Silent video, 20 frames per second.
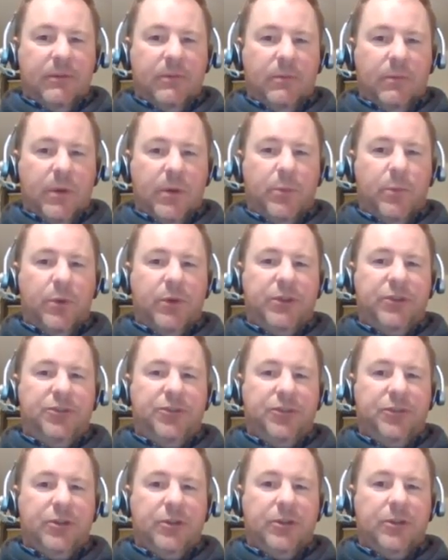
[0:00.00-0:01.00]
What would
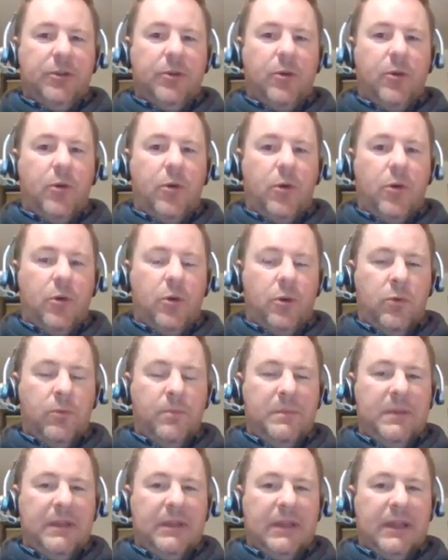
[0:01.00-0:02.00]
your
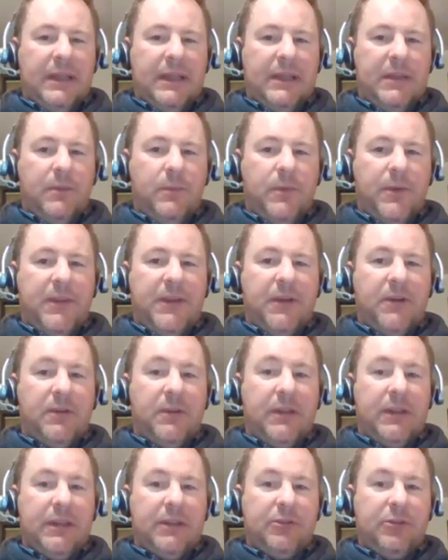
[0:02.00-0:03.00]
home be like without
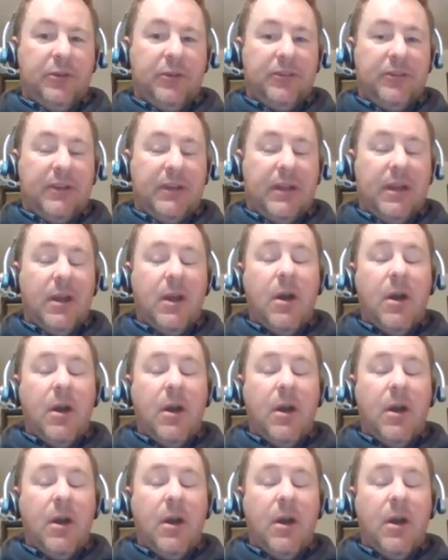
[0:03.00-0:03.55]
electricity?